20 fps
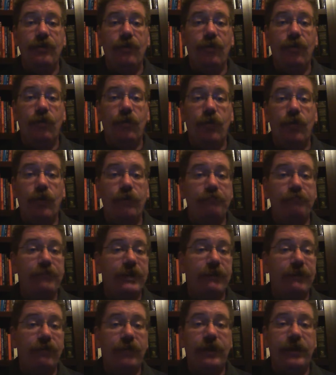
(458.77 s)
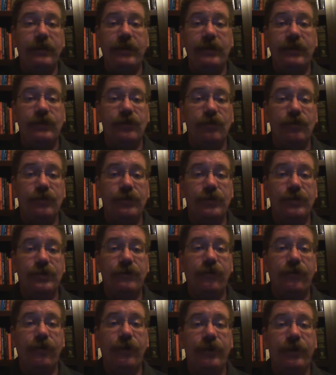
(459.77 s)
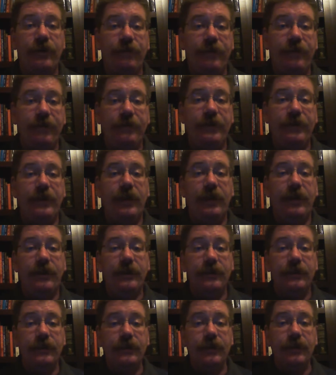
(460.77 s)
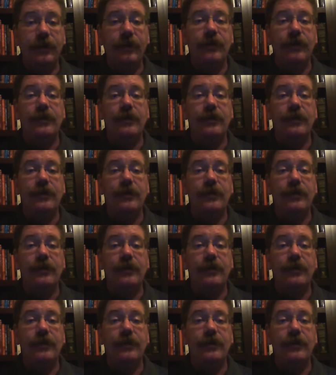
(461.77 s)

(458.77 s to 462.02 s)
or several online sources, for under $50,